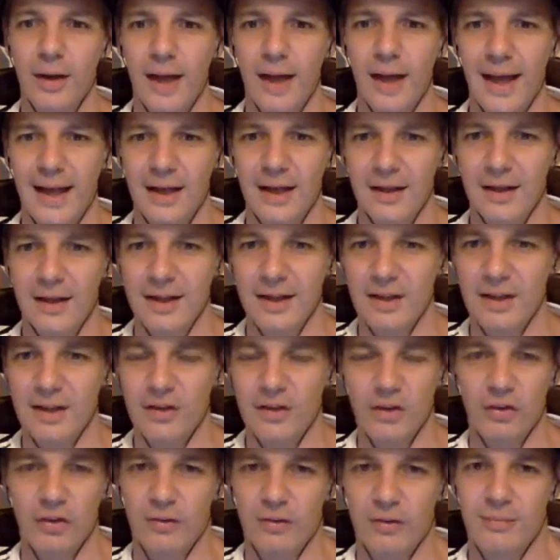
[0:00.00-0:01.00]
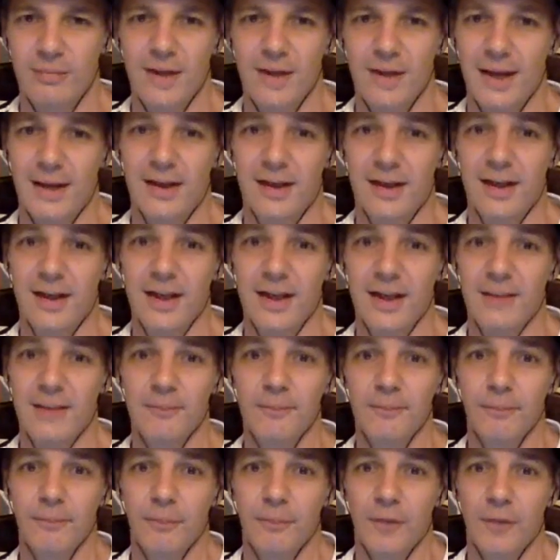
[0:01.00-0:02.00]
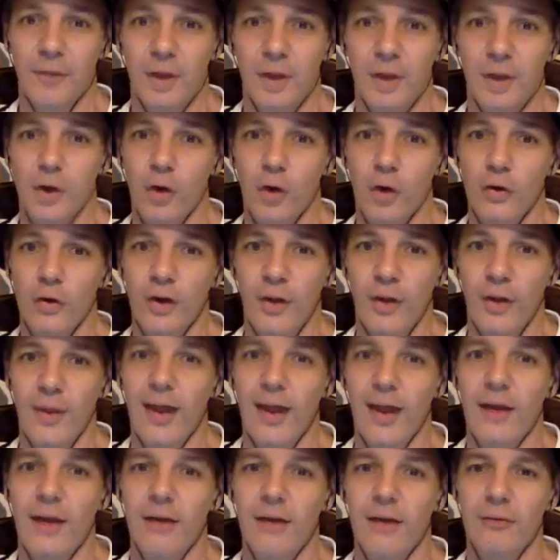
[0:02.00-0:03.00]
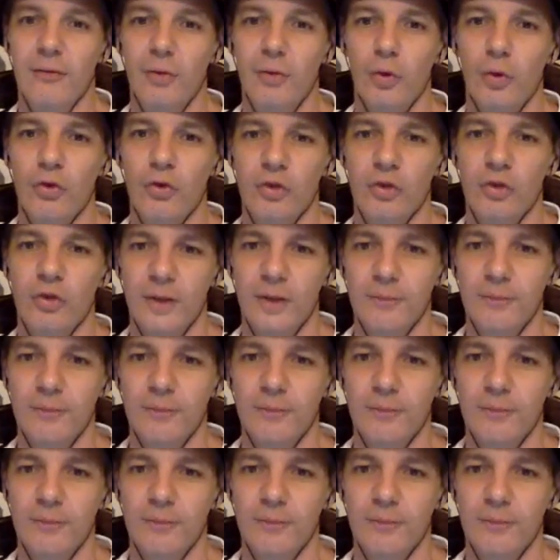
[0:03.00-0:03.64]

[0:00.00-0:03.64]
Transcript: And he's just, clearly not done that, unfortunately.